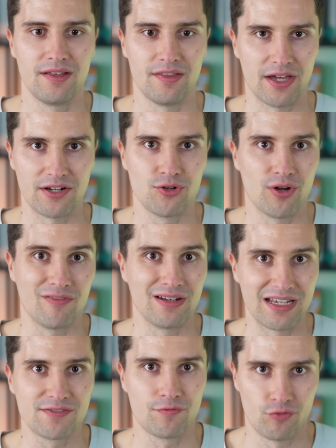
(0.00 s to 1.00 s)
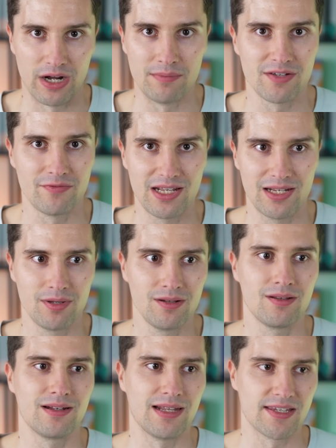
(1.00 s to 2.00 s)
that you have less frames
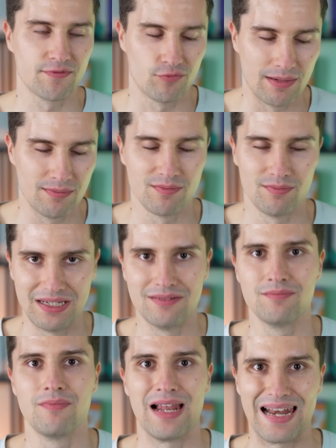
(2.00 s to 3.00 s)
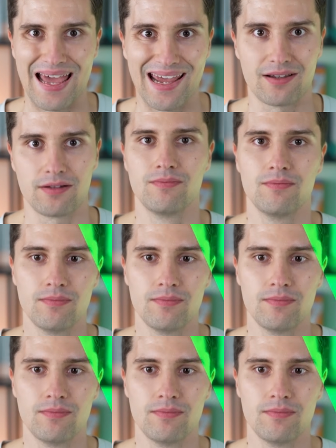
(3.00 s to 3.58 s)
available. Less frames mean lag.